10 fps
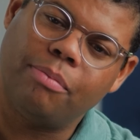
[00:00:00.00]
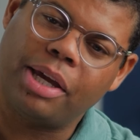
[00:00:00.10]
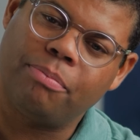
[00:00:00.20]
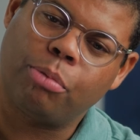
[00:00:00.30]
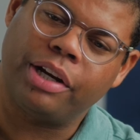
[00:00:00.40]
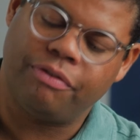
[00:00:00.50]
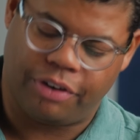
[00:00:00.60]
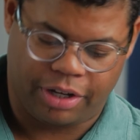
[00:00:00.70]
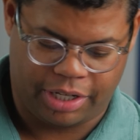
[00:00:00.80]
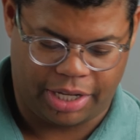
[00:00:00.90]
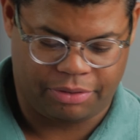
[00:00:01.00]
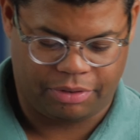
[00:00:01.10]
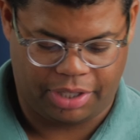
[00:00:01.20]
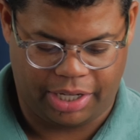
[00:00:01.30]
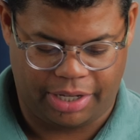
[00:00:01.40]
Am I in brain fog? I
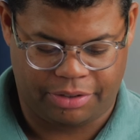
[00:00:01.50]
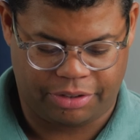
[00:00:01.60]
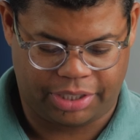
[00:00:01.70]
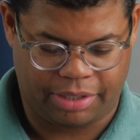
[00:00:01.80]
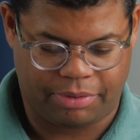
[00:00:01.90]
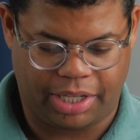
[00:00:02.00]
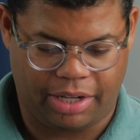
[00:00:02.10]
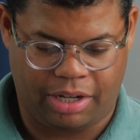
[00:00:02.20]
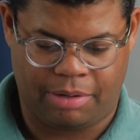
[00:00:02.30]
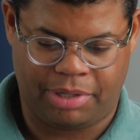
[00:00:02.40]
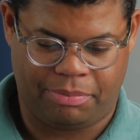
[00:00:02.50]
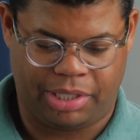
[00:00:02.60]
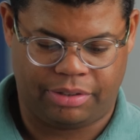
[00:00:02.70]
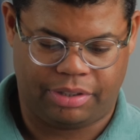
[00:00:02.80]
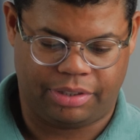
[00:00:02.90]
don't think I understand what that comment
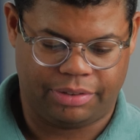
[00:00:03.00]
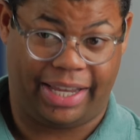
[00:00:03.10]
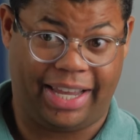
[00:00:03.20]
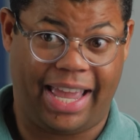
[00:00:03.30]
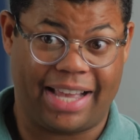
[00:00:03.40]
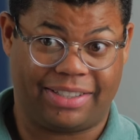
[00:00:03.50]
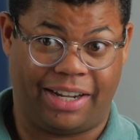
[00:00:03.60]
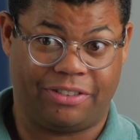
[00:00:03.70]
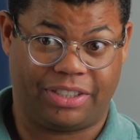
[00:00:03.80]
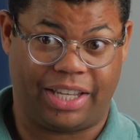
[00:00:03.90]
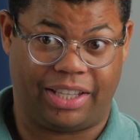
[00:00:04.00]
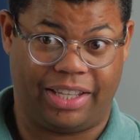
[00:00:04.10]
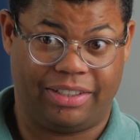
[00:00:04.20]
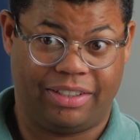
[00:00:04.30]
means. Like a cast iron skillet.